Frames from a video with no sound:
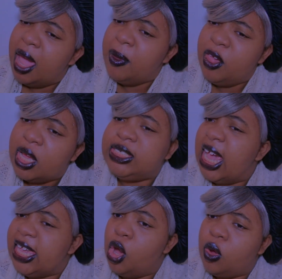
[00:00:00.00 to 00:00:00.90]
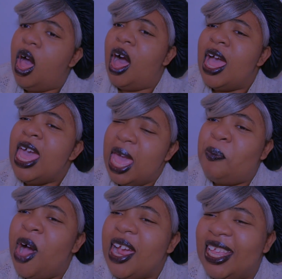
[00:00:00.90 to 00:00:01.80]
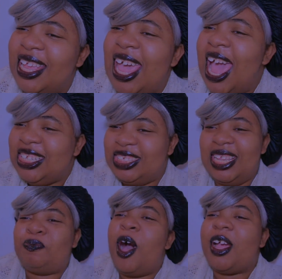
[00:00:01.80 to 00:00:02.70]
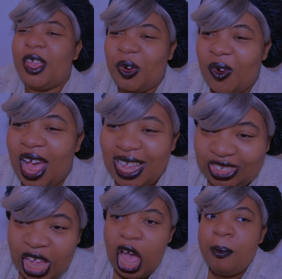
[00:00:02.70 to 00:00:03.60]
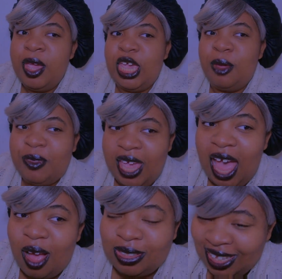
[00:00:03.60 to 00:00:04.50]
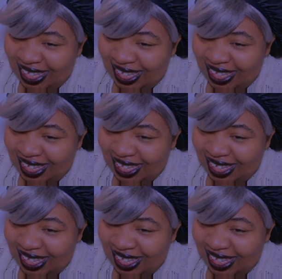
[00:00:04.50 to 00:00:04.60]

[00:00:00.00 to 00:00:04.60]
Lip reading: Maybe you could take your car and park it in Ashley's parking garage. I mean, empty house.